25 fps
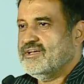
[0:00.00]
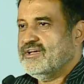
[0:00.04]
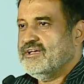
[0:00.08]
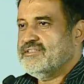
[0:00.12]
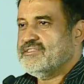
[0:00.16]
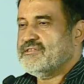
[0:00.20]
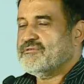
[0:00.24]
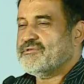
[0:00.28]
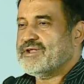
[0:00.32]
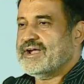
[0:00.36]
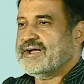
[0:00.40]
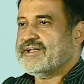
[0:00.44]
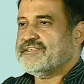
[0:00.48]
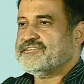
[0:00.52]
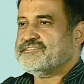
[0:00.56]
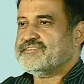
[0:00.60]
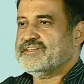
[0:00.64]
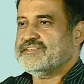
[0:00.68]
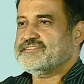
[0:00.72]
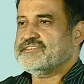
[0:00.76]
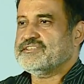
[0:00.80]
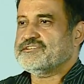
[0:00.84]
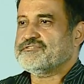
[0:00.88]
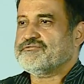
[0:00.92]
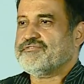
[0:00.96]
In the United
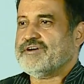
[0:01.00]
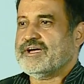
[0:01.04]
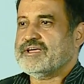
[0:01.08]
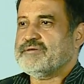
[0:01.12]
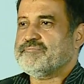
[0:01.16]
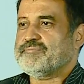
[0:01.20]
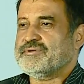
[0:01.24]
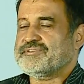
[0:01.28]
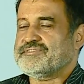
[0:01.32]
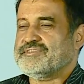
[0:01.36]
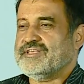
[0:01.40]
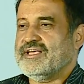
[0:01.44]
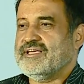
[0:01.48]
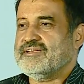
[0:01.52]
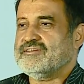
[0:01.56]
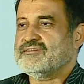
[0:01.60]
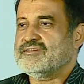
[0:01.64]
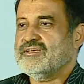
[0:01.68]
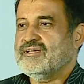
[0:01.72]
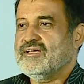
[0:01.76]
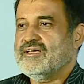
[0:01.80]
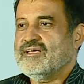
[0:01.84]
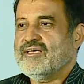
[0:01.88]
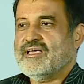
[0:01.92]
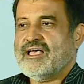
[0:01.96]
States is 5%,
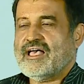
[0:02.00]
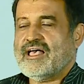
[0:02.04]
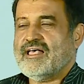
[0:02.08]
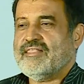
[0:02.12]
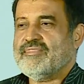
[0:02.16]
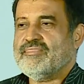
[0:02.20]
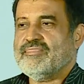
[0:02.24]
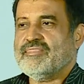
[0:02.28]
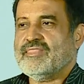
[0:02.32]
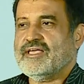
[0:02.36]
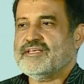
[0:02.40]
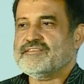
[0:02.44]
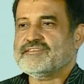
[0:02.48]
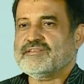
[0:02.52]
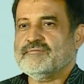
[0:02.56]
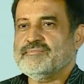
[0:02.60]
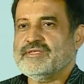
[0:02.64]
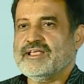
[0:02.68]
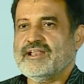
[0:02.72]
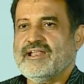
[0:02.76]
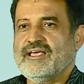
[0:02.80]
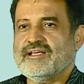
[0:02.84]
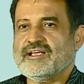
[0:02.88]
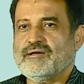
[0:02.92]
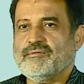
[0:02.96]
and that's something
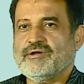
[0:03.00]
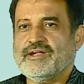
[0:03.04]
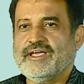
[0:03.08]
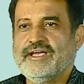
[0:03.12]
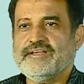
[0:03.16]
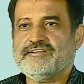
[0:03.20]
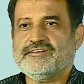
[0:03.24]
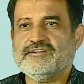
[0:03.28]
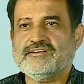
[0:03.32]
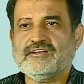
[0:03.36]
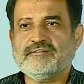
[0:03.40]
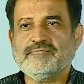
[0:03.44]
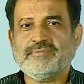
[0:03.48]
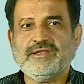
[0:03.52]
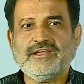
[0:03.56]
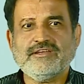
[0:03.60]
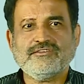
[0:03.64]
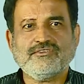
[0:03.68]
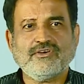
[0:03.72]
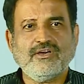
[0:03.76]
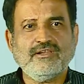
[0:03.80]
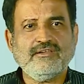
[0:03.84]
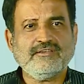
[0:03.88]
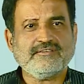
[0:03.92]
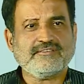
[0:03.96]
like about $800 billion.
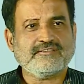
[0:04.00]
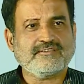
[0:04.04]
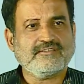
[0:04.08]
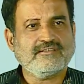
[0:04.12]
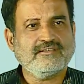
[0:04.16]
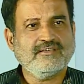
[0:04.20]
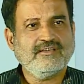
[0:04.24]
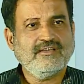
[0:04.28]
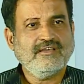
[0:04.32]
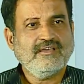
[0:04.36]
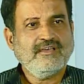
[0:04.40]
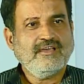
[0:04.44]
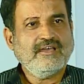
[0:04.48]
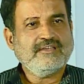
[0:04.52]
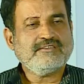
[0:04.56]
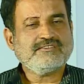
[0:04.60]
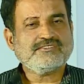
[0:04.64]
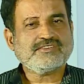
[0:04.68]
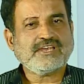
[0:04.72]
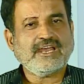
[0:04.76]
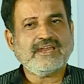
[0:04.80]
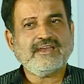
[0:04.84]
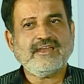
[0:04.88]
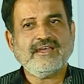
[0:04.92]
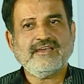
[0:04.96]
And
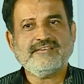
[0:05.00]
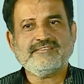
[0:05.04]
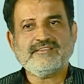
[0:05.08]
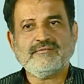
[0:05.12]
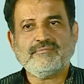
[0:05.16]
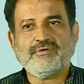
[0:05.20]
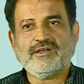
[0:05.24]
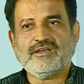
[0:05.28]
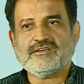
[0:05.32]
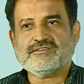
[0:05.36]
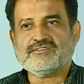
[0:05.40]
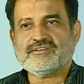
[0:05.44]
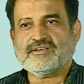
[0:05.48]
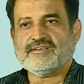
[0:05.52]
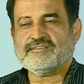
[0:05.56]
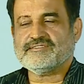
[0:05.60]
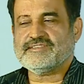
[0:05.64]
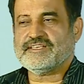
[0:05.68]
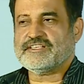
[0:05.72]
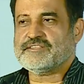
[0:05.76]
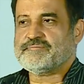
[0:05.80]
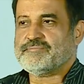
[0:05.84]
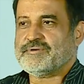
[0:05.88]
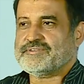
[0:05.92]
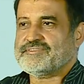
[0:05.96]
China is about
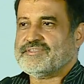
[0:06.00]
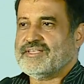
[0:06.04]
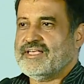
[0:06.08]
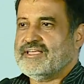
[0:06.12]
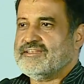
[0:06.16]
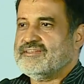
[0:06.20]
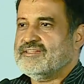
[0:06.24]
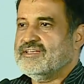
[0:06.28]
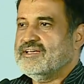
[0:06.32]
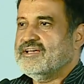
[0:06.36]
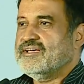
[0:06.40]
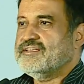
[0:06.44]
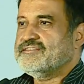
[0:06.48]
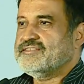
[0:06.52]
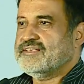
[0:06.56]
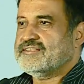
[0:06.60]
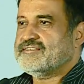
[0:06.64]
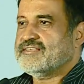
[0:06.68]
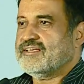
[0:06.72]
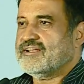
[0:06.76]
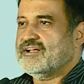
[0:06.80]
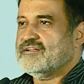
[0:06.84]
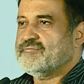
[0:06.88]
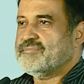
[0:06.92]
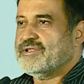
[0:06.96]
6%,
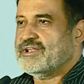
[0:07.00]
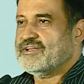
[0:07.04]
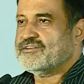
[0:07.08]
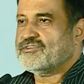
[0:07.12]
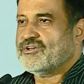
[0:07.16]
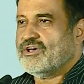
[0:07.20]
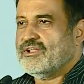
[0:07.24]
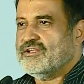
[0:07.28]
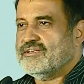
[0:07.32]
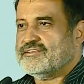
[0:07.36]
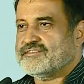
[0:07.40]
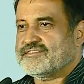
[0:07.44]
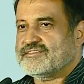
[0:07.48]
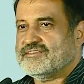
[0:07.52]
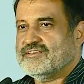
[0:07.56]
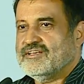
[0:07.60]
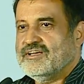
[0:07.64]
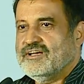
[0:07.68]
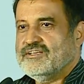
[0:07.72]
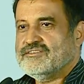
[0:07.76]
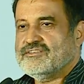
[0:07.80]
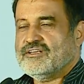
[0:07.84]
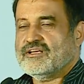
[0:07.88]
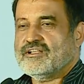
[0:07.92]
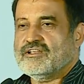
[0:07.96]
$600 billion.
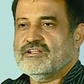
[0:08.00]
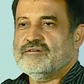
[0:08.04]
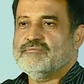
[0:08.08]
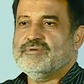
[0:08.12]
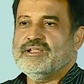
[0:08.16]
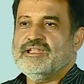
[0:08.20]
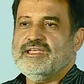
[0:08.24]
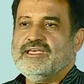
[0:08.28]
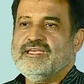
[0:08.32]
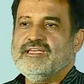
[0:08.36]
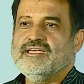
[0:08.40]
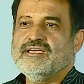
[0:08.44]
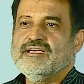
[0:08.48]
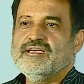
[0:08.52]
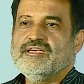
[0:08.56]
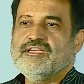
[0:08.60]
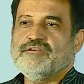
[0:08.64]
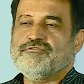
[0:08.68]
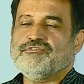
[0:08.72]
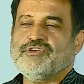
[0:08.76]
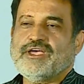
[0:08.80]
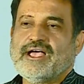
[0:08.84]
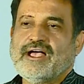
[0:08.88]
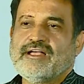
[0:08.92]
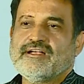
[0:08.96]
So globally, if
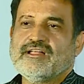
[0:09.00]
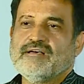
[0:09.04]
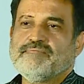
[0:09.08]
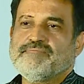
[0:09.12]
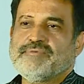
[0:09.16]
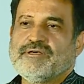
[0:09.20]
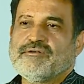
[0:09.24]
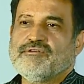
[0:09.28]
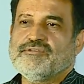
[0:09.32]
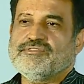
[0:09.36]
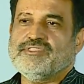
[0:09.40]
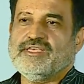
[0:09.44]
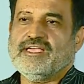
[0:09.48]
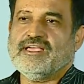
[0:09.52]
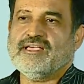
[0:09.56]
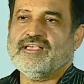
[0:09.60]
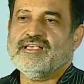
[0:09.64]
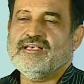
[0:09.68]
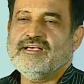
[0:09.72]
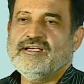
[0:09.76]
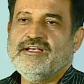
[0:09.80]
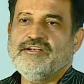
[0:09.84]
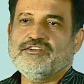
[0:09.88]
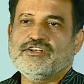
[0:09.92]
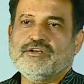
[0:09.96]
you add up everything,
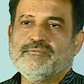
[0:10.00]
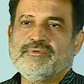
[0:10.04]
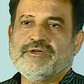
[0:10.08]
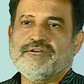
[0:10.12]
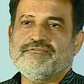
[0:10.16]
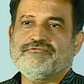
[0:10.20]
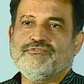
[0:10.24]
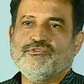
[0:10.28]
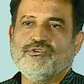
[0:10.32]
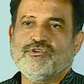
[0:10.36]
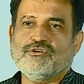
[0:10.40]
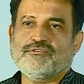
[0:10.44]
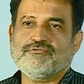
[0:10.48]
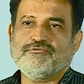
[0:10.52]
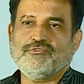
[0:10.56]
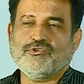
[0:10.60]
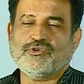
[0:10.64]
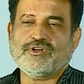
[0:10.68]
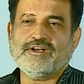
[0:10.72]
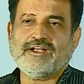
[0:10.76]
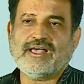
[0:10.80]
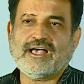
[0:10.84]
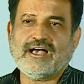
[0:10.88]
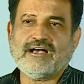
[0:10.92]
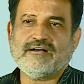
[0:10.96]
it could be
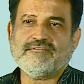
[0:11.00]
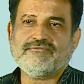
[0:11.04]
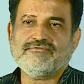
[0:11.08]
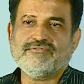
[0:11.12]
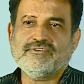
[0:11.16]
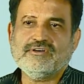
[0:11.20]
$4.5